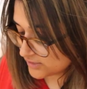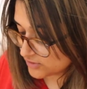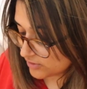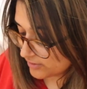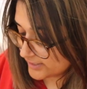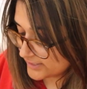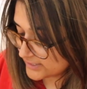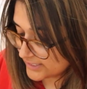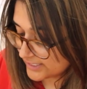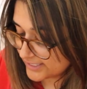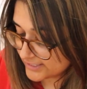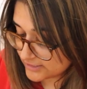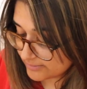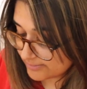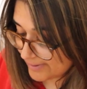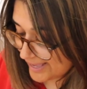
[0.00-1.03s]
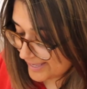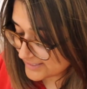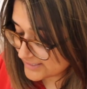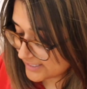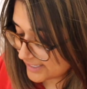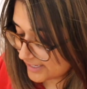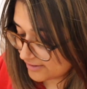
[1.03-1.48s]
because honestly it's a
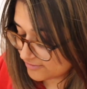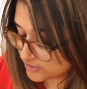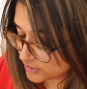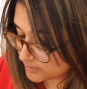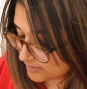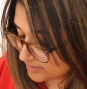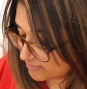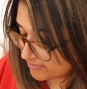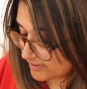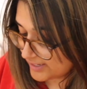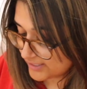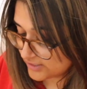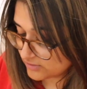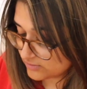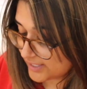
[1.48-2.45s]
mess and I've just been feeling